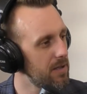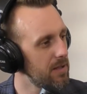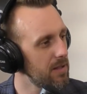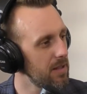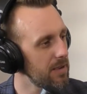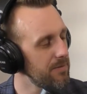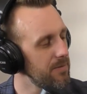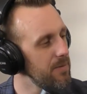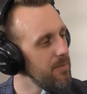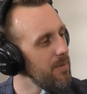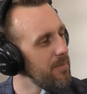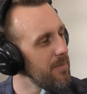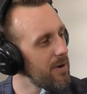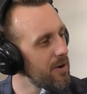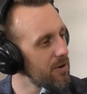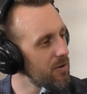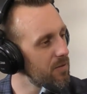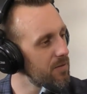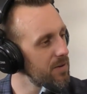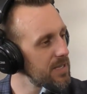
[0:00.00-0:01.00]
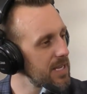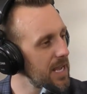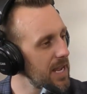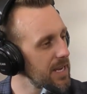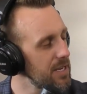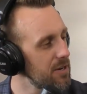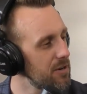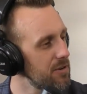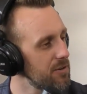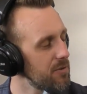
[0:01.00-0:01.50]
Like if you've been married over
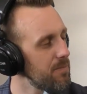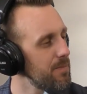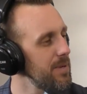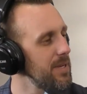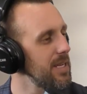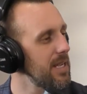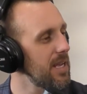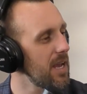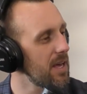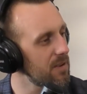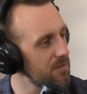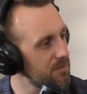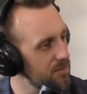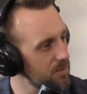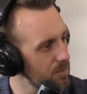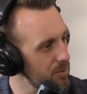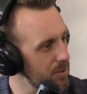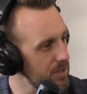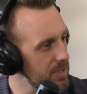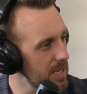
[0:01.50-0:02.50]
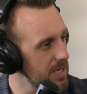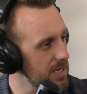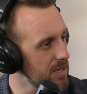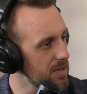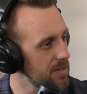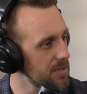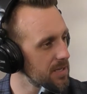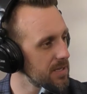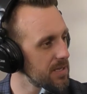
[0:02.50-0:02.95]
ten years or been together for more ten years,